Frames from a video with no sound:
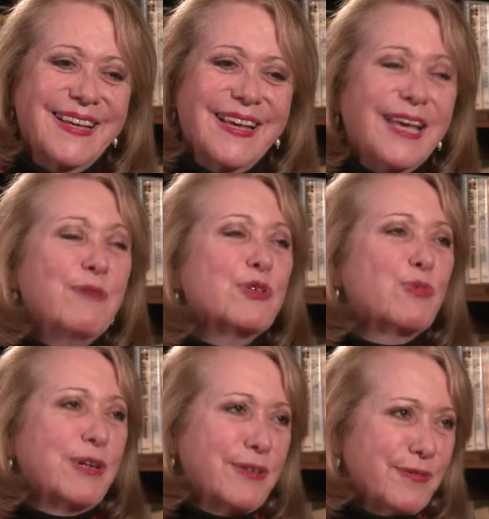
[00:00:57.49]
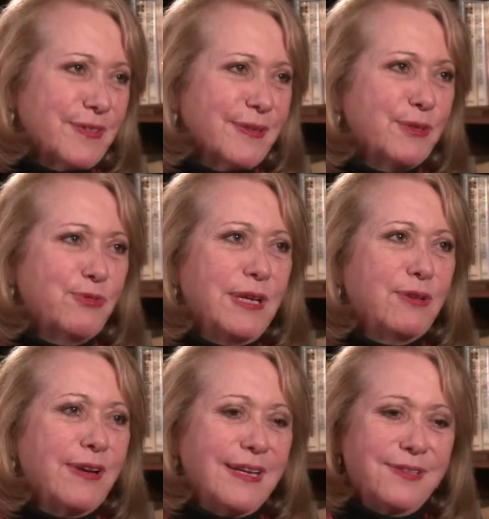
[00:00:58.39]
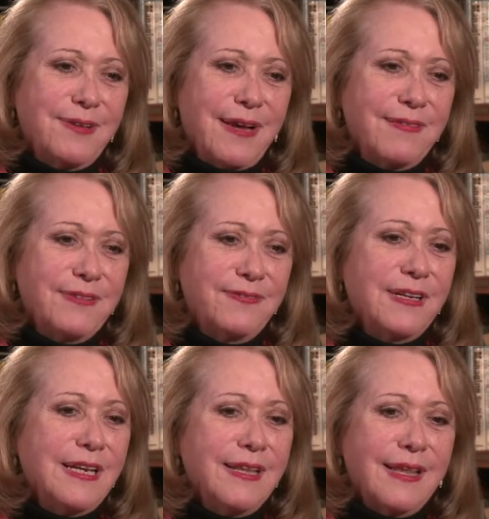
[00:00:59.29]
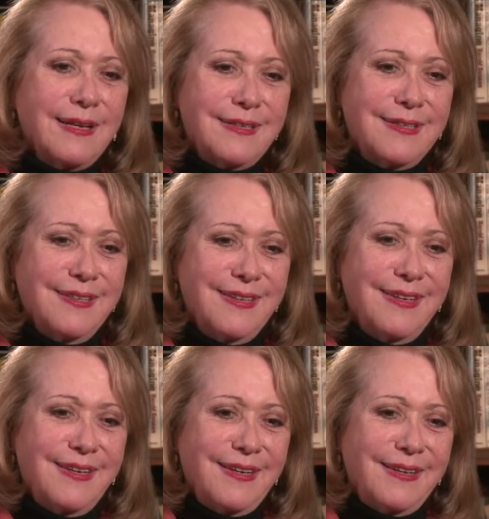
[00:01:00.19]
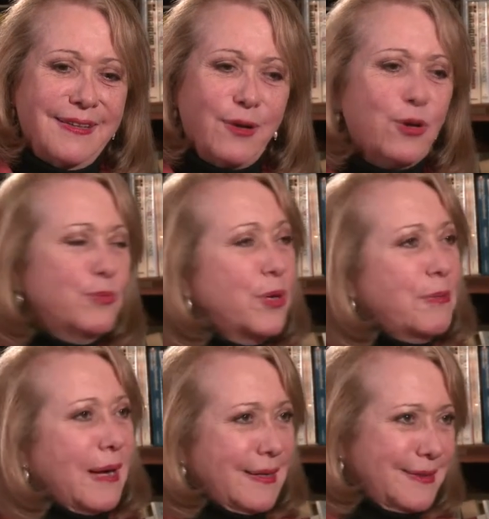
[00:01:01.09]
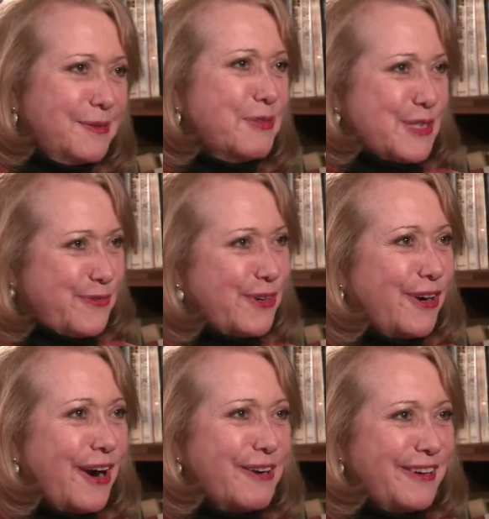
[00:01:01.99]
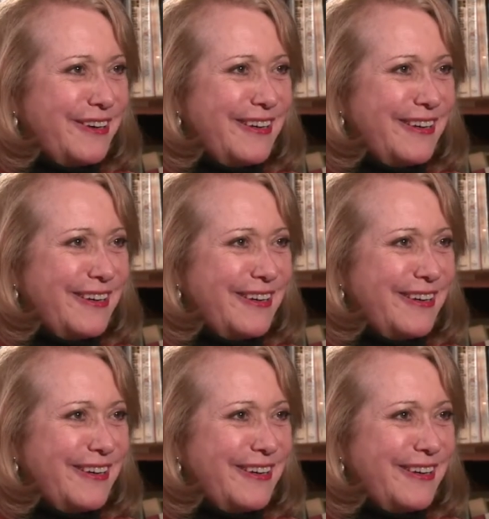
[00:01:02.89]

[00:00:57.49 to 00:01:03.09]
It was wonderful. It was really great to have the feeling that the whole MoMA was for our